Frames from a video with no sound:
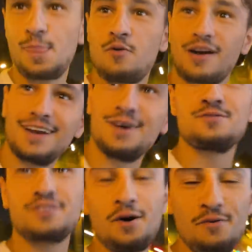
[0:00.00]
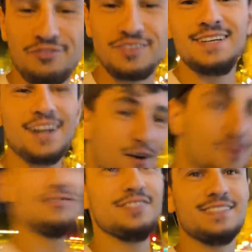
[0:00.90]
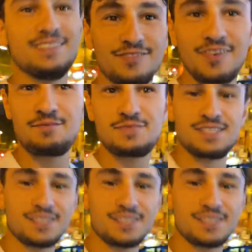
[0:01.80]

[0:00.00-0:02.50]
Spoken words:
We're close. Hopefully the pharmacy's